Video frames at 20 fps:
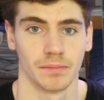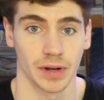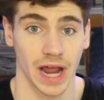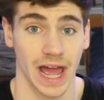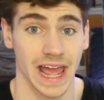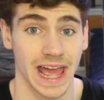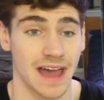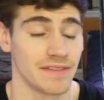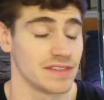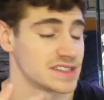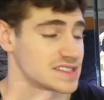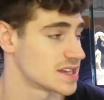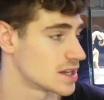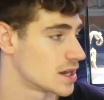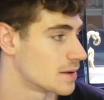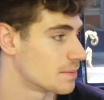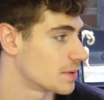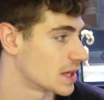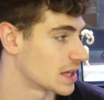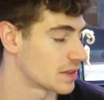but I have it set
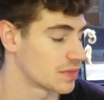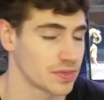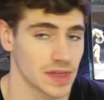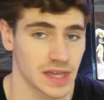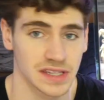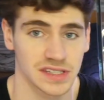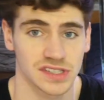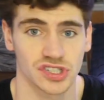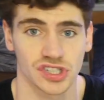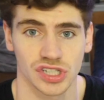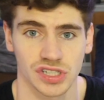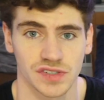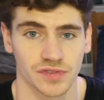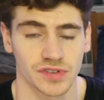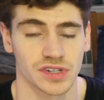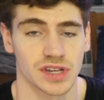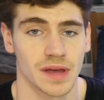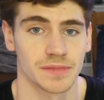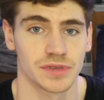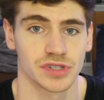up like this just
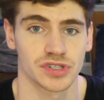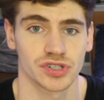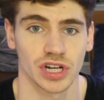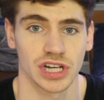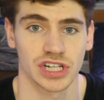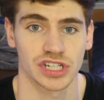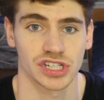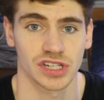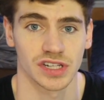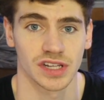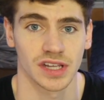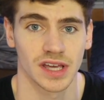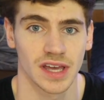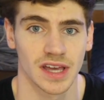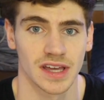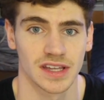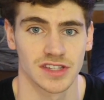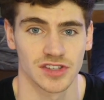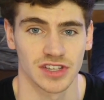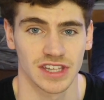for demonstration
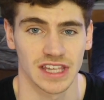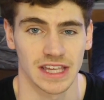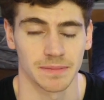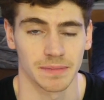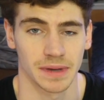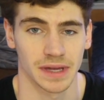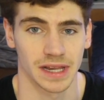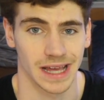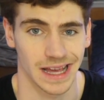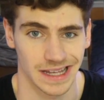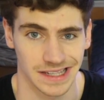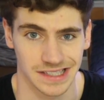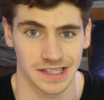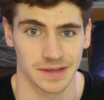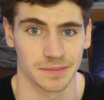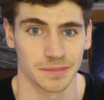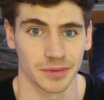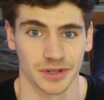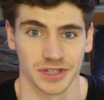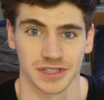to keep it as
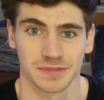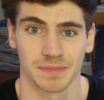simple as